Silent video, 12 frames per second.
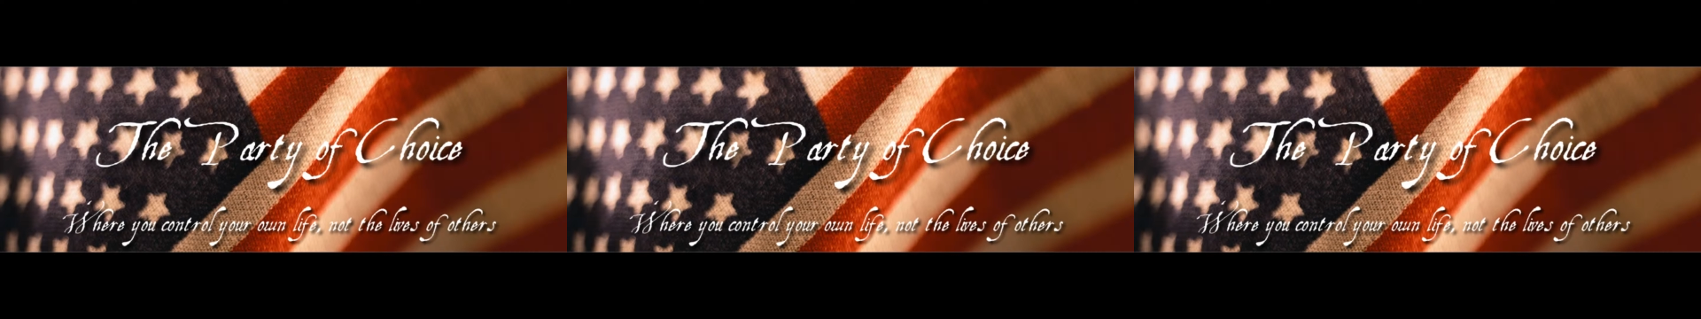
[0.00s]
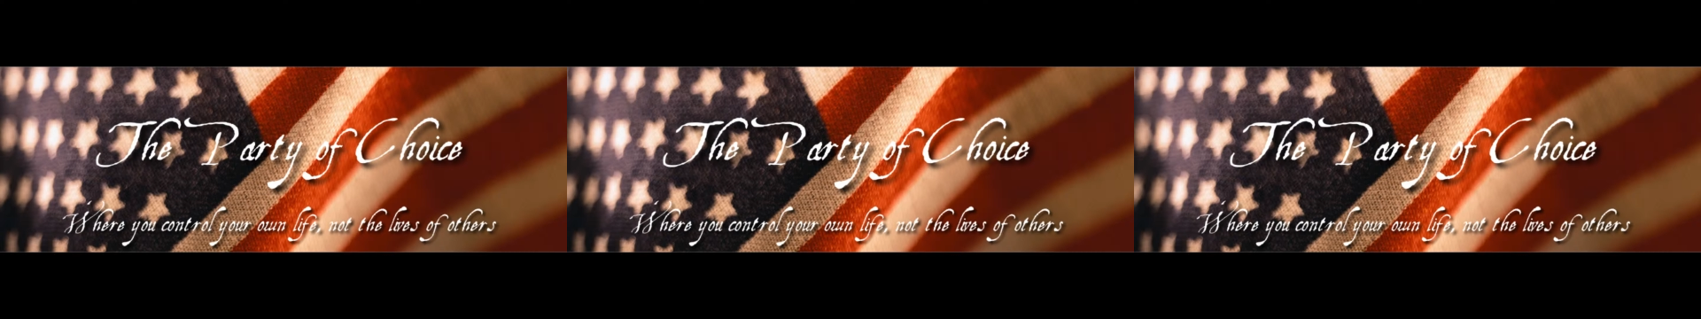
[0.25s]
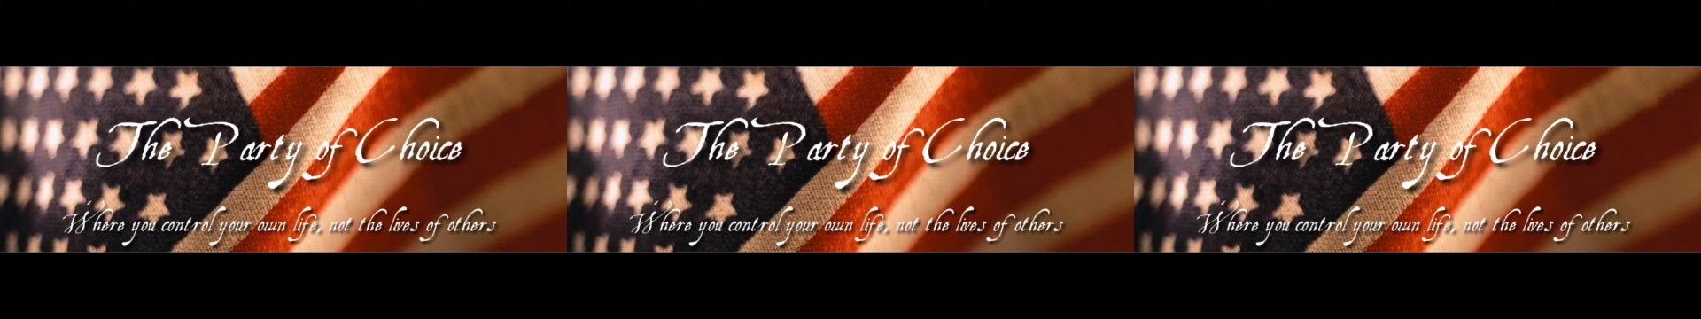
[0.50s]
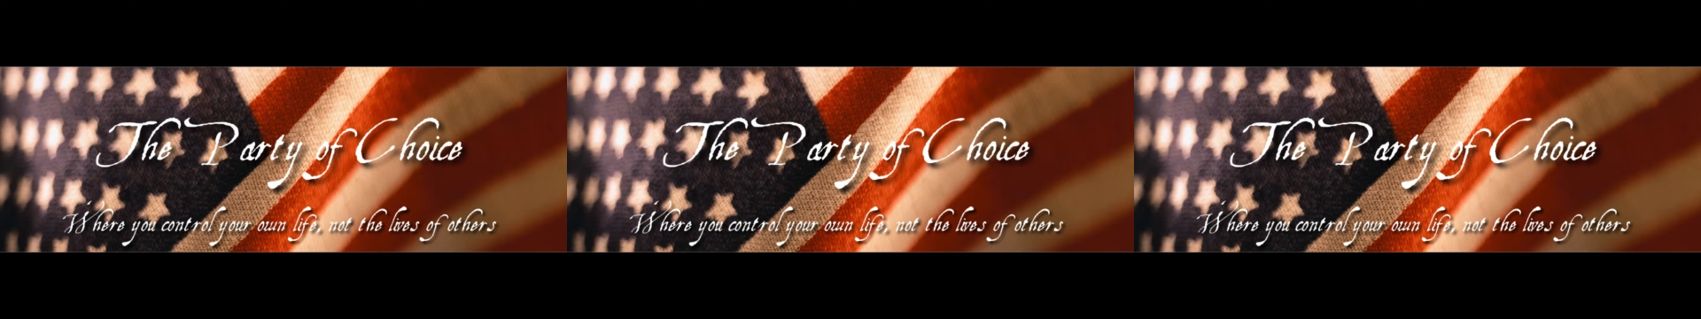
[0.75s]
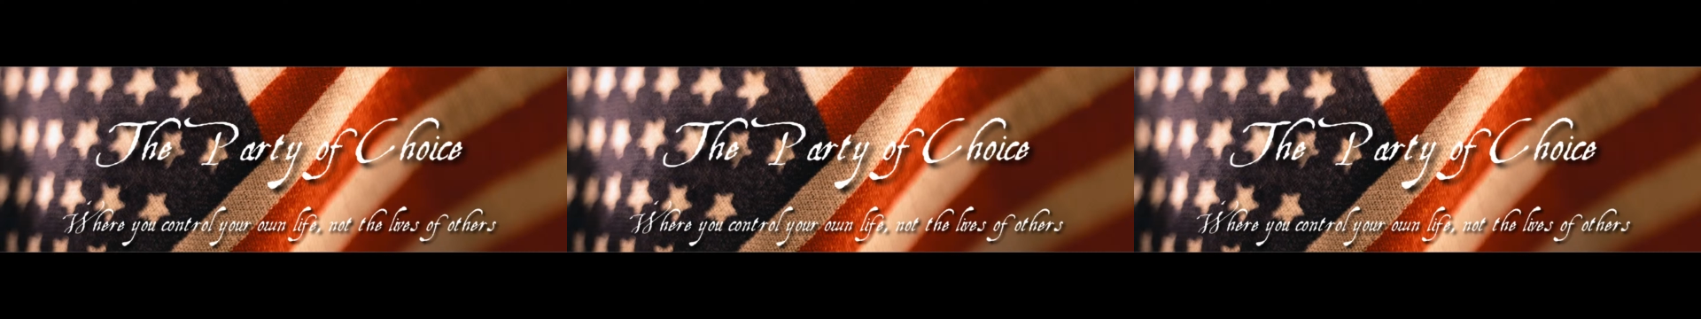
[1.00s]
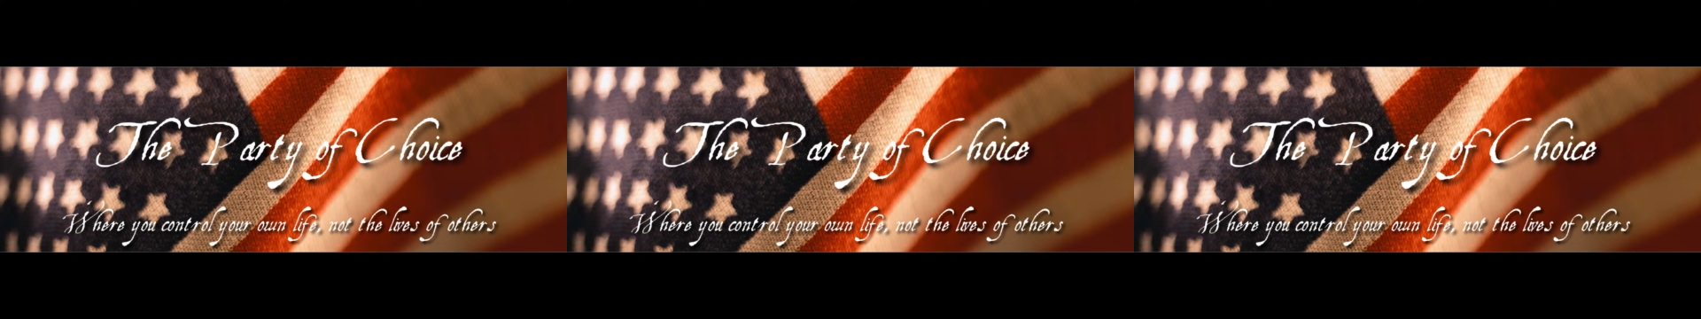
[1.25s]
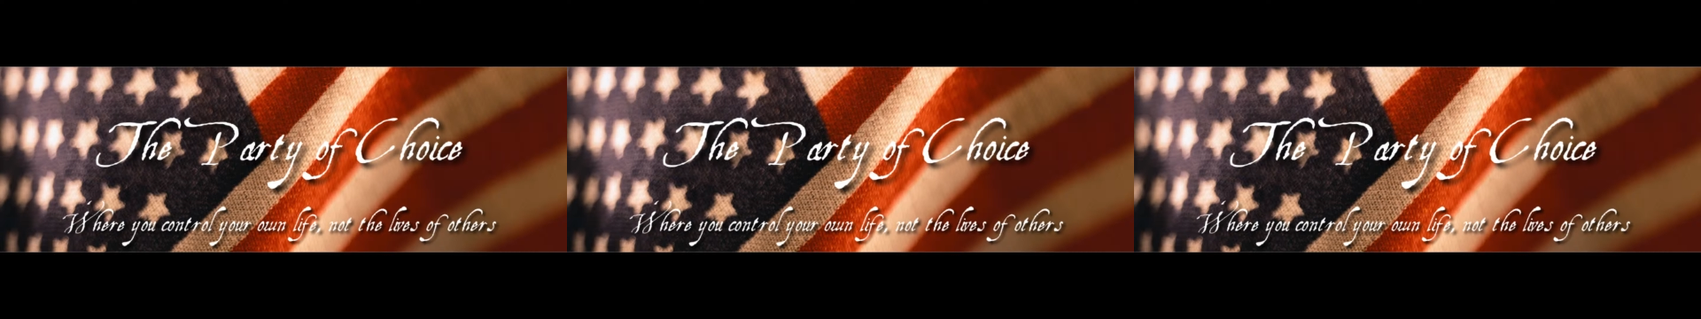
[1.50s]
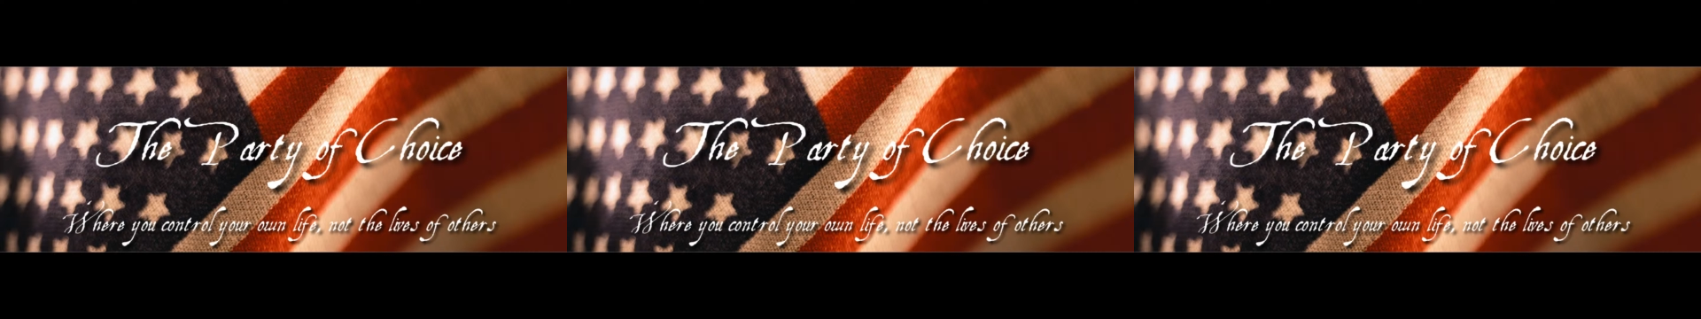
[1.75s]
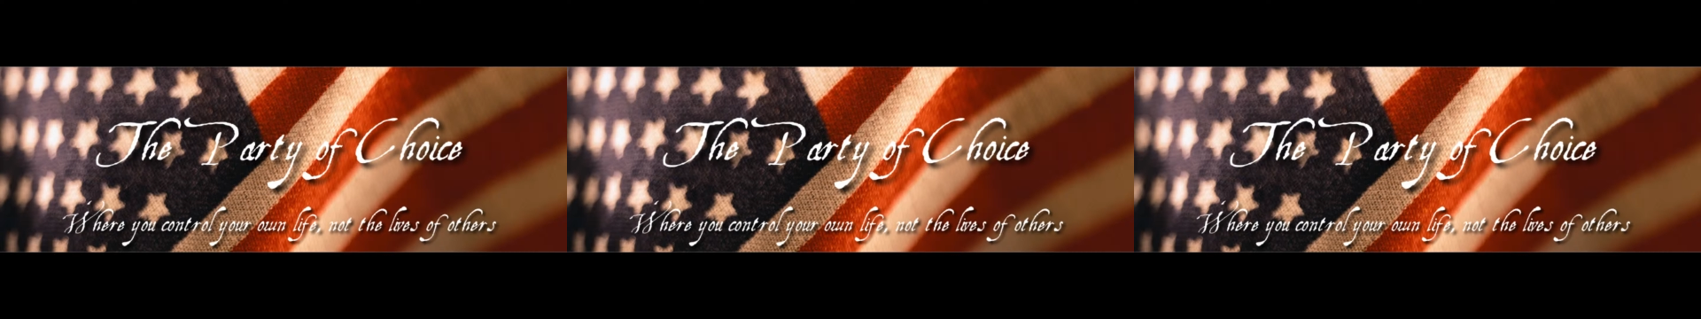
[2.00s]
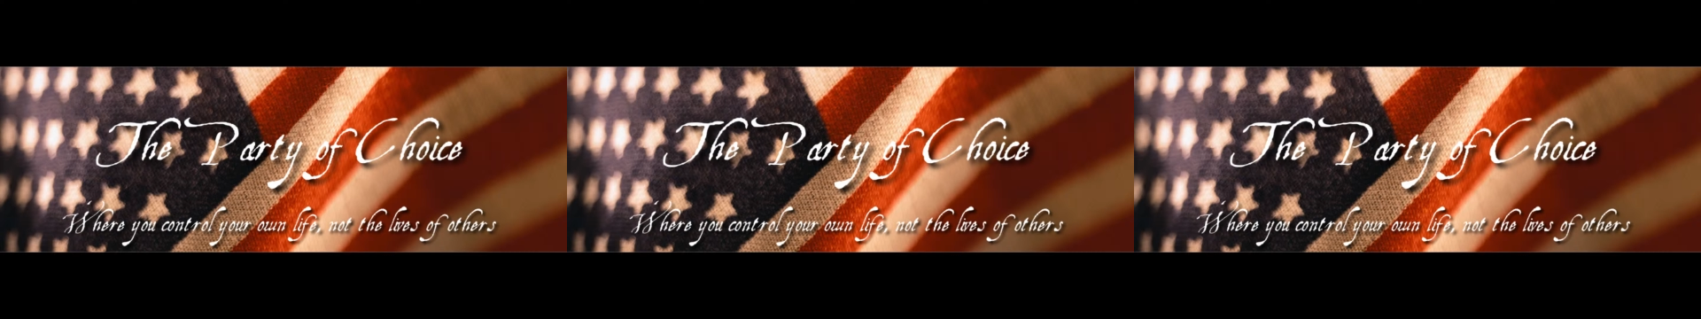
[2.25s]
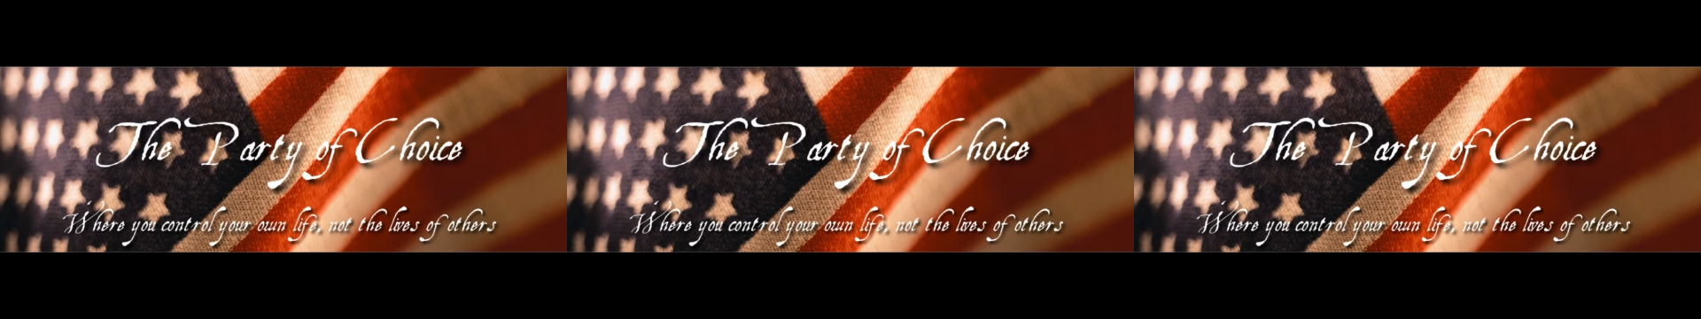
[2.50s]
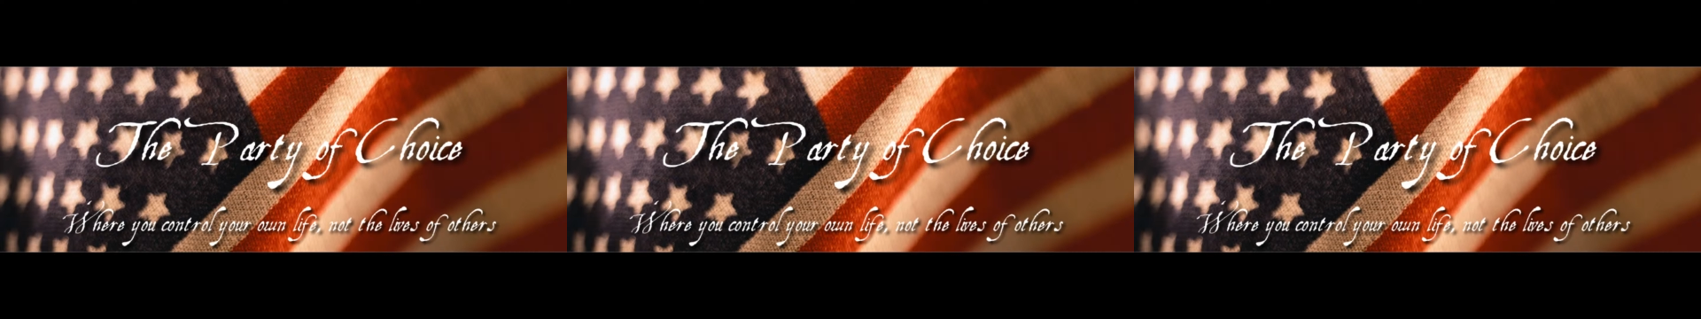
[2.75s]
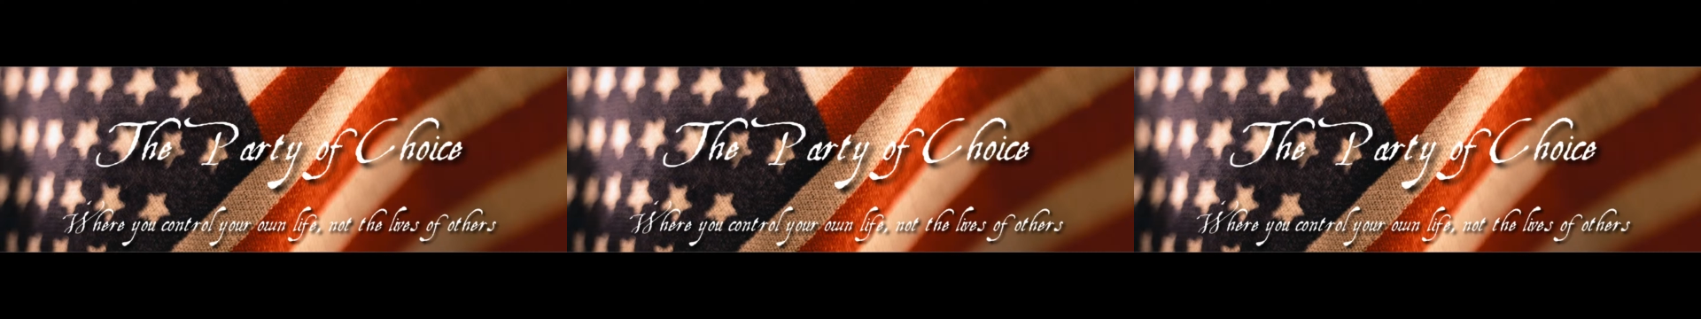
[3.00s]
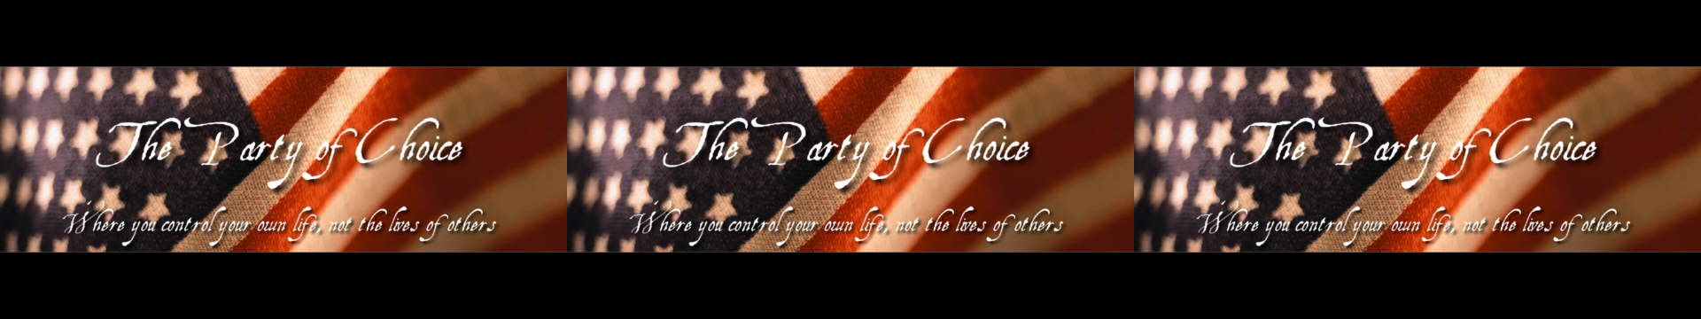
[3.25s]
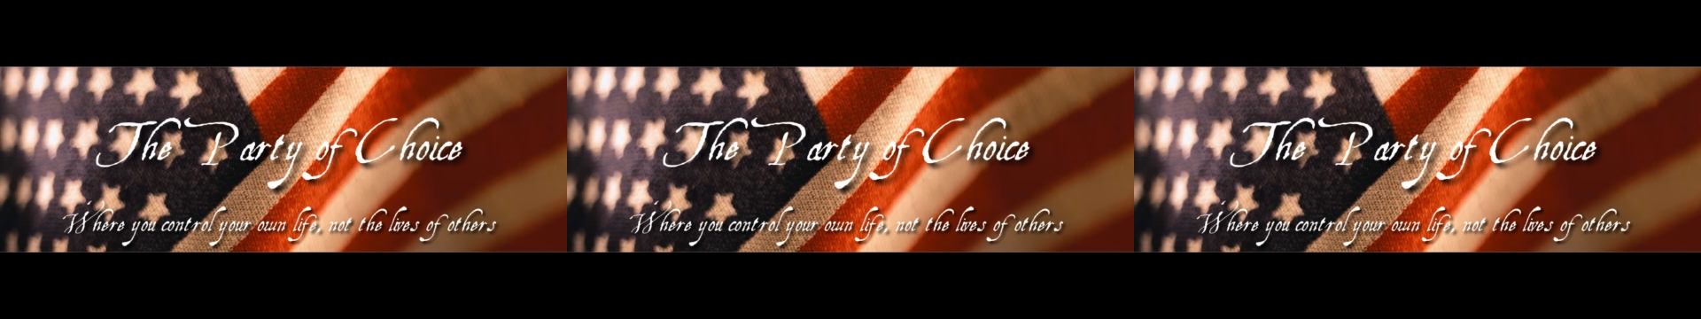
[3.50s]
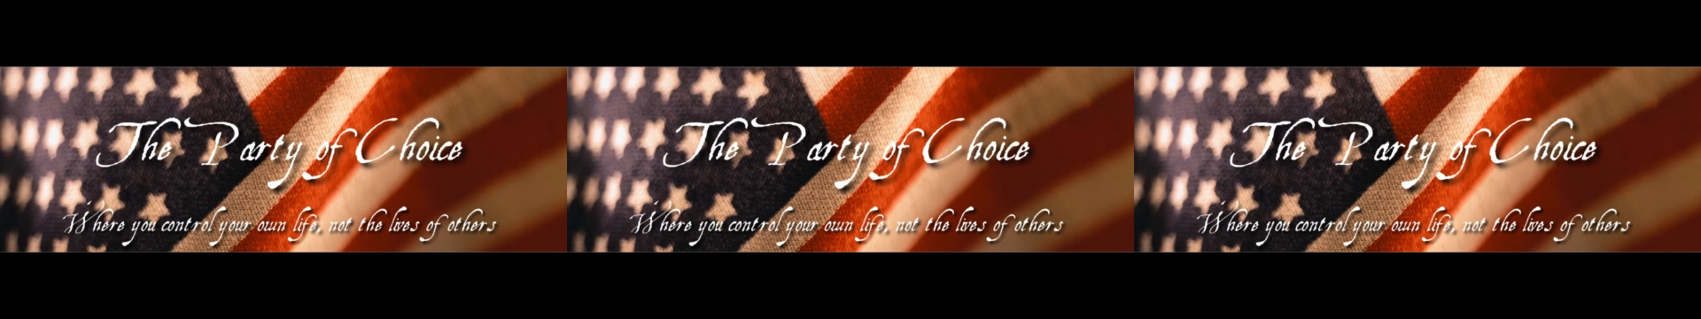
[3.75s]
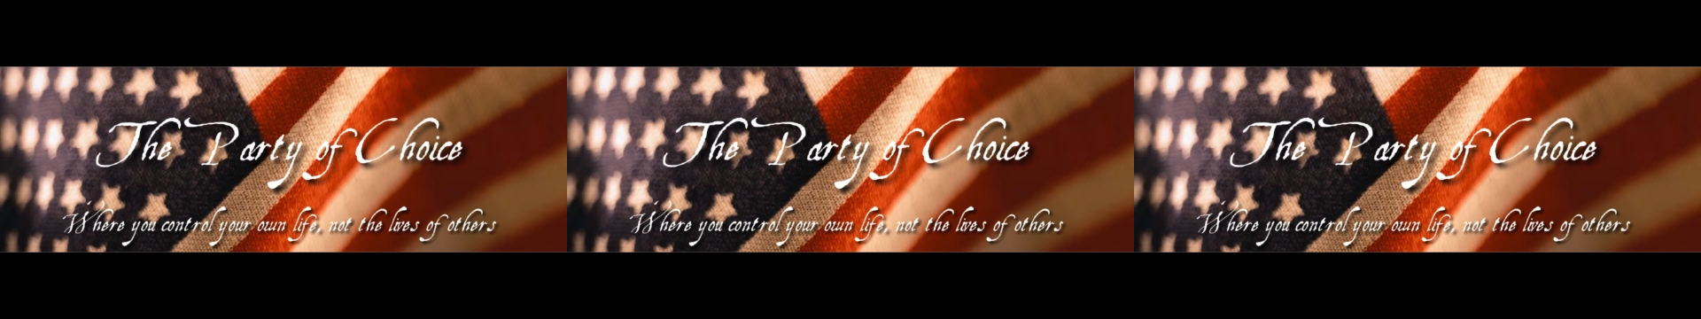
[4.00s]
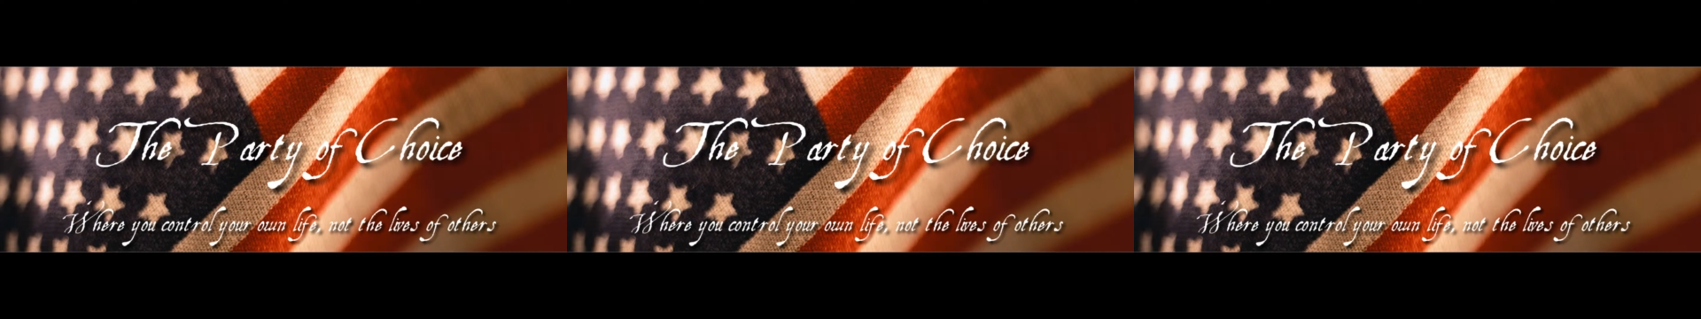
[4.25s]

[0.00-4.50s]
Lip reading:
Nobody's mouth can be seen.